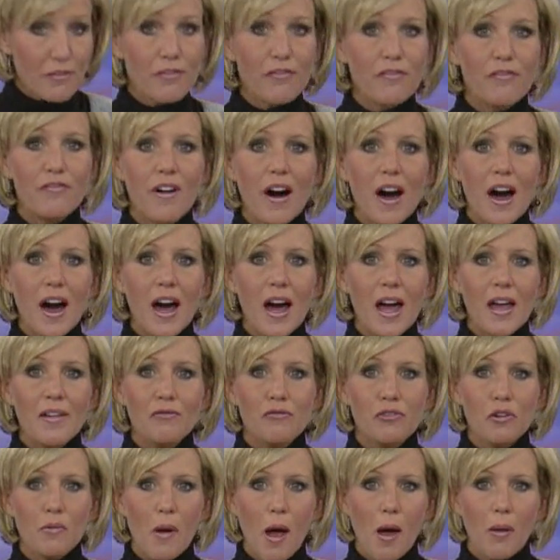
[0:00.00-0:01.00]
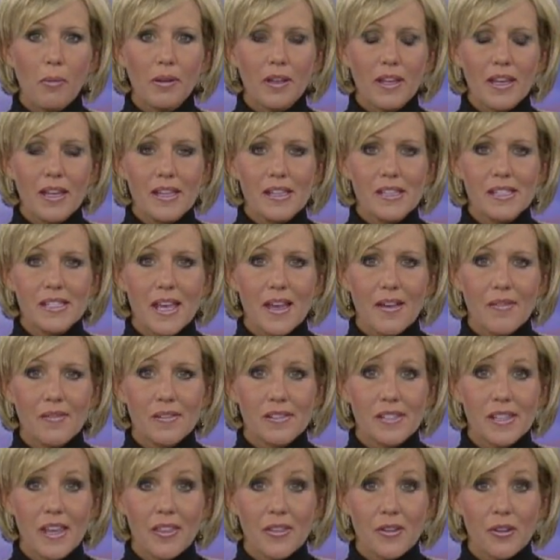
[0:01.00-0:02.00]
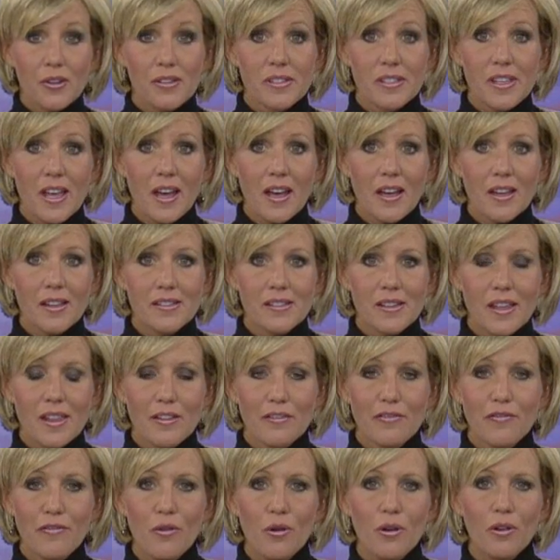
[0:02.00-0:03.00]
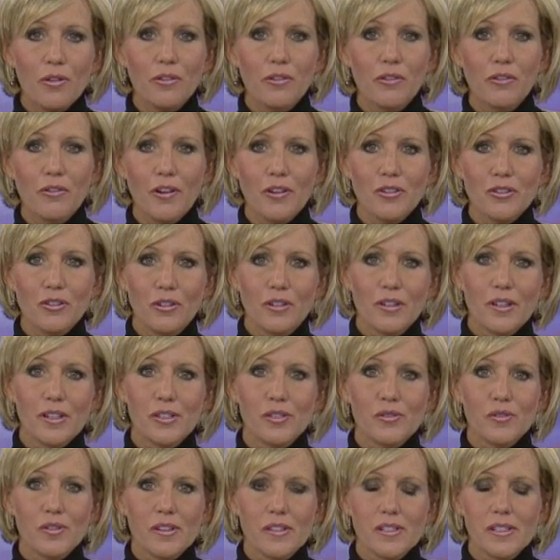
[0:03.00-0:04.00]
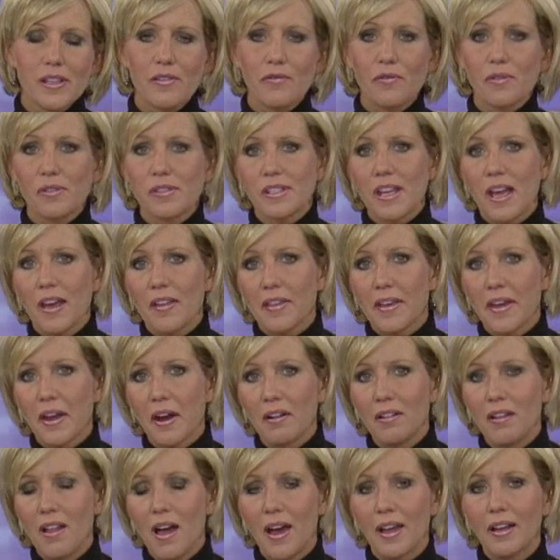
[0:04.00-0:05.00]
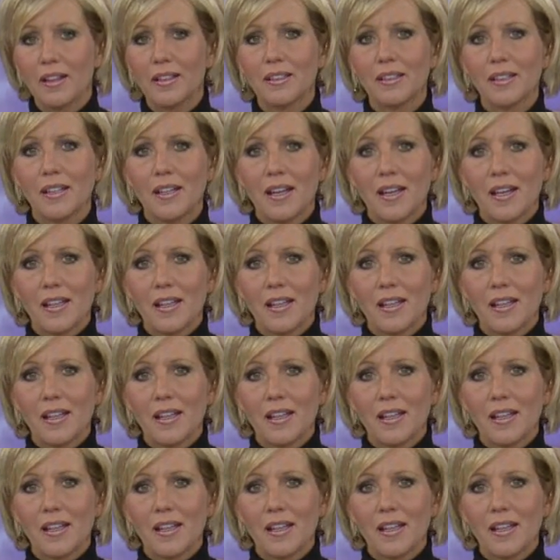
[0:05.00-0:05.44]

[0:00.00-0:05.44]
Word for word: Five Republicans have set their sights on the 4th Congressional District set for South Carolina.